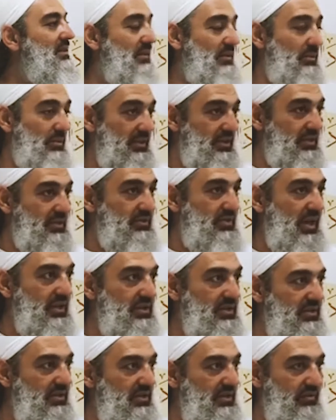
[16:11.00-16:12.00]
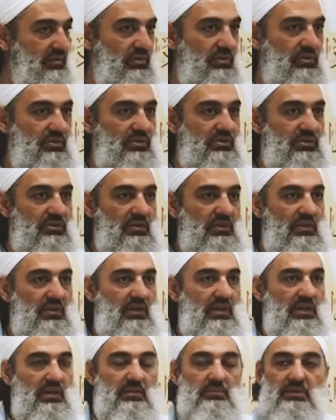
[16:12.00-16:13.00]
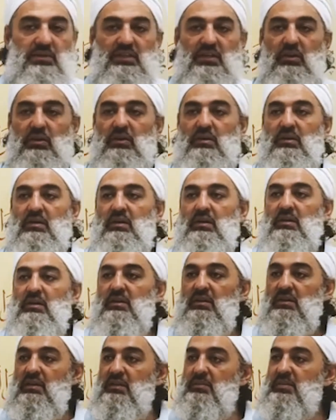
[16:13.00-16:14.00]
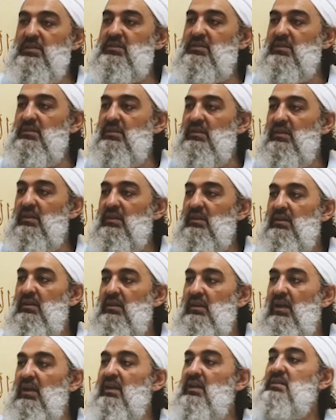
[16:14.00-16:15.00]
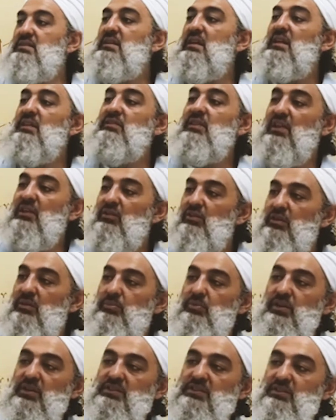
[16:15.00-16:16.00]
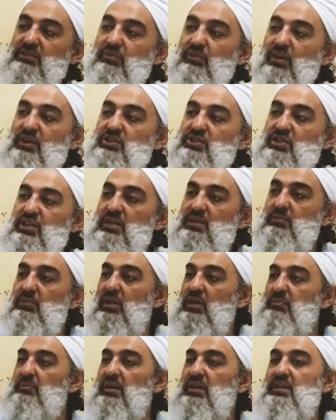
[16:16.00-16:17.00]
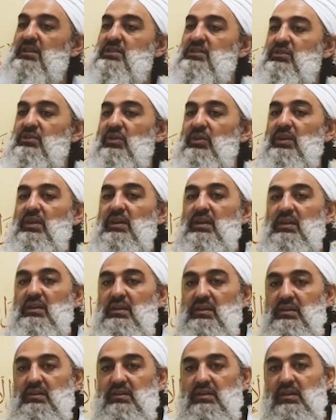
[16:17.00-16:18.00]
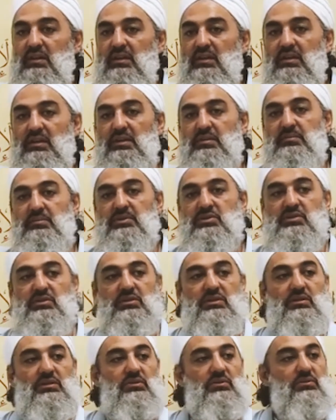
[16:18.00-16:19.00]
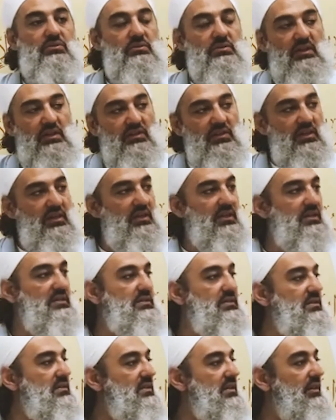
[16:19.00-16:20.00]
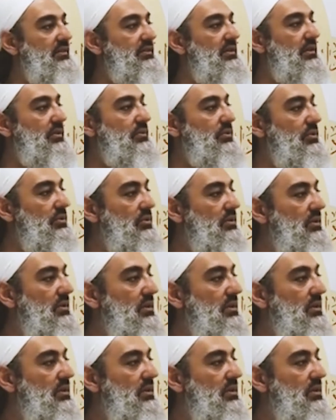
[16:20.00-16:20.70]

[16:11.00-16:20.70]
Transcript: There were distractions, of course, but they were limited, unless they lived under an oppressive regime like Bani Israel in Misr or the other kings and stuff that ruled.